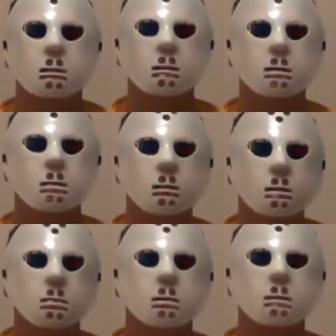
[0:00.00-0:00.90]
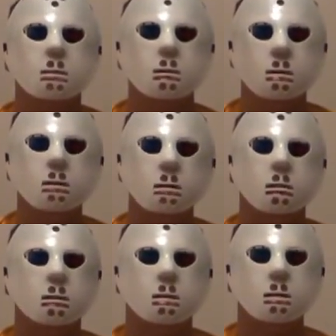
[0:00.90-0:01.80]
If that's what they meant,
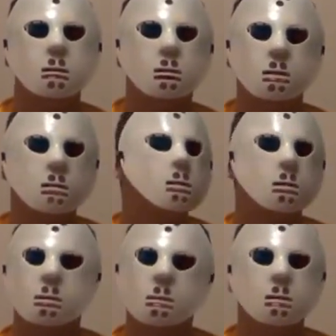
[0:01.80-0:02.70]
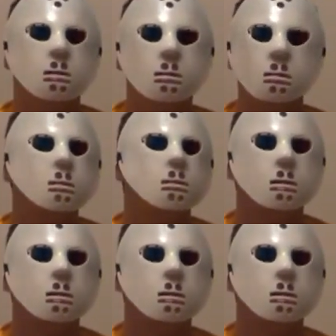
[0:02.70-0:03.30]
then I still commend them.